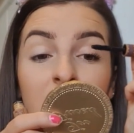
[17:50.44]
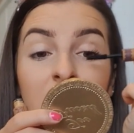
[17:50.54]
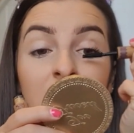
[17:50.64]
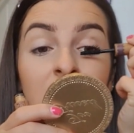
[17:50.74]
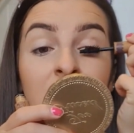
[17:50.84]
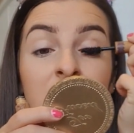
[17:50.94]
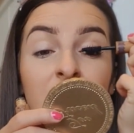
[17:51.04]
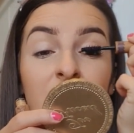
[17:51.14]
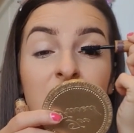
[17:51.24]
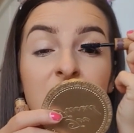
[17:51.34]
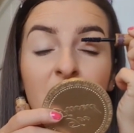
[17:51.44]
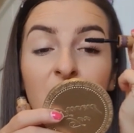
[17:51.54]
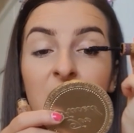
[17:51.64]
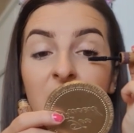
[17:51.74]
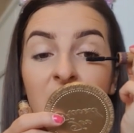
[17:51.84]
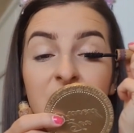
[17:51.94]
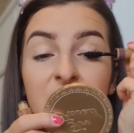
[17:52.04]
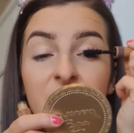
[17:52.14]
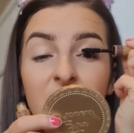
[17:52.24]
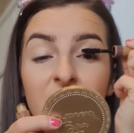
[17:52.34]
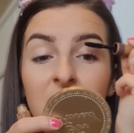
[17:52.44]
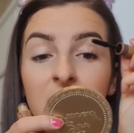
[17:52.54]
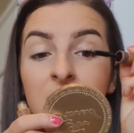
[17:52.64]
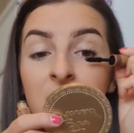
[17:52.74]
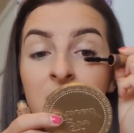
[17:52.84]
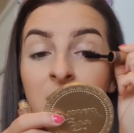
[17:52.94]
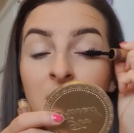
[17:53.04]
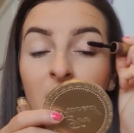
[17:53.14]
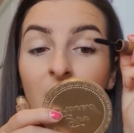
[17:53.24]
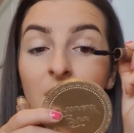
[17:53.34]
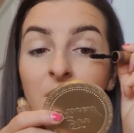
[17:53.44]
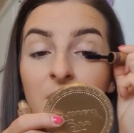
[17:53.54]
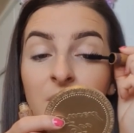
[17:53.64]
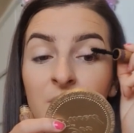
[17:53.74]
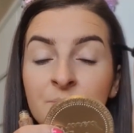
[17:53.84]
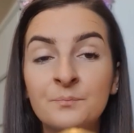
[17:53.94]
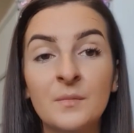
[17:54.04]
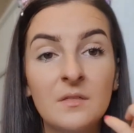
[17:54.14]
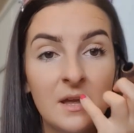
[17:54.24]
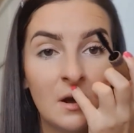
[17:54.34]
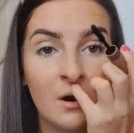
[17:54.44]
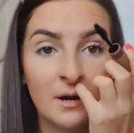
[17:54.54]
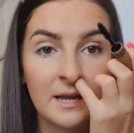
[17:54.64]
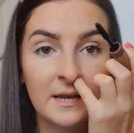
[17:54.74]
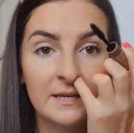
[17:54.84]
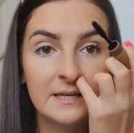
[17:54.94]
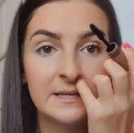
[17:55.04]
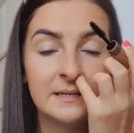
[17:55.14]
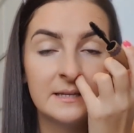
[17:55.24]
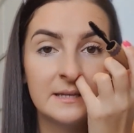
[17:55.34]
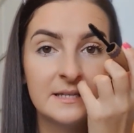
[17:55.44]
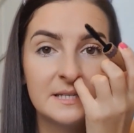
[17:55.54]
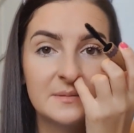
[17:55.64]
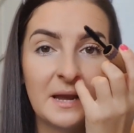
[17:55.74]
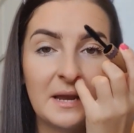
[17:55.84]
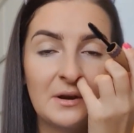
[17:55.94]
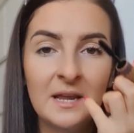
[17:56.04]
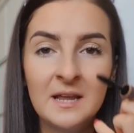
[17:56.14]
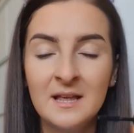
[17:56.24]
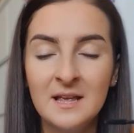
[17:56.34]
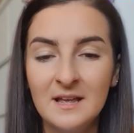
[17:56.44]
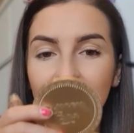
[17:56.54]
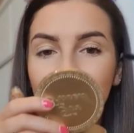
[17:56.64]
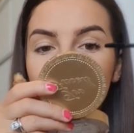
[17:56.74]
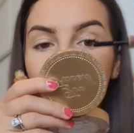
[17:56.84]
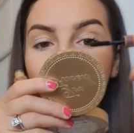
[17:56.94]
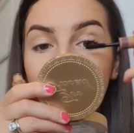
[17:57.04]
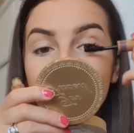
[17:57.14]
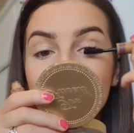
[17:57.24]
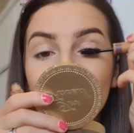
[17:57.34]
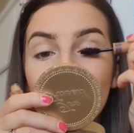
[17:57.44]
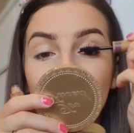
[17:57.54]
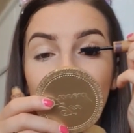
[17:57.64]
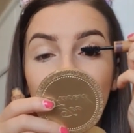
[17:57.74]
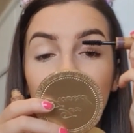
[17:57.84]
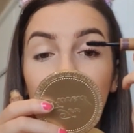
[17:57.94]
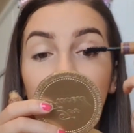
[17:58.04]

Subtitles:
It does separate your lashes quite well, although they are kind of spidery. If you don't mind the spidery look,